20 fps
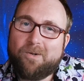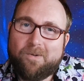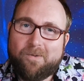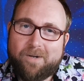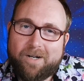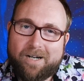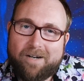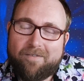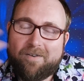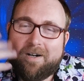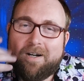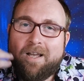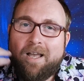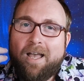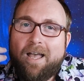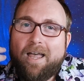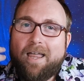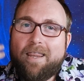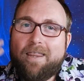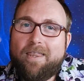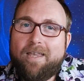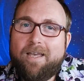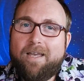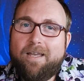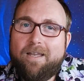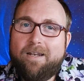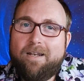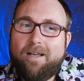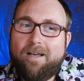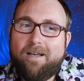or whatever,
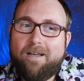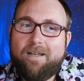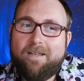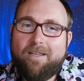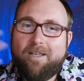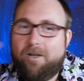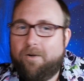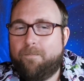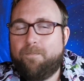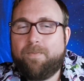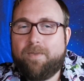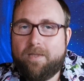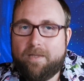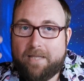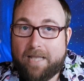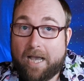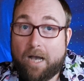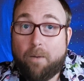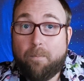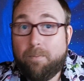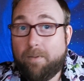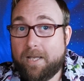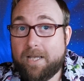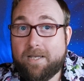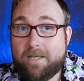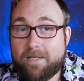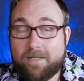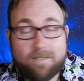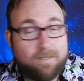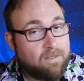then now
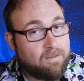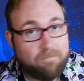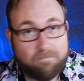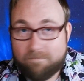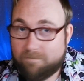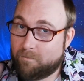blankets